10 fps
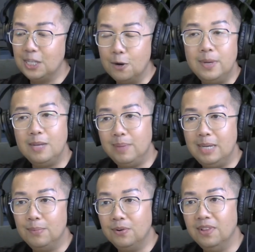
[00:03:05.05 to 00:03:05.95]
so
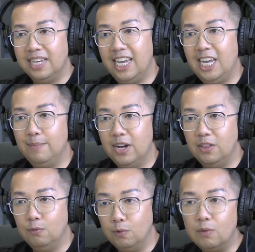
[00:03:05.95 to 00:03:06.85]
many people like
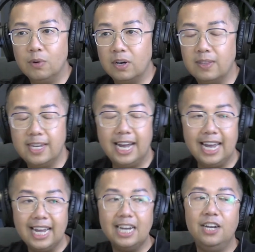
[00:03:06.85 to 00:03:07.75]
came out of the woodwork
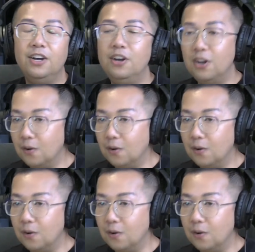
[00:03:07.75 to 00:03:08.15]
that I had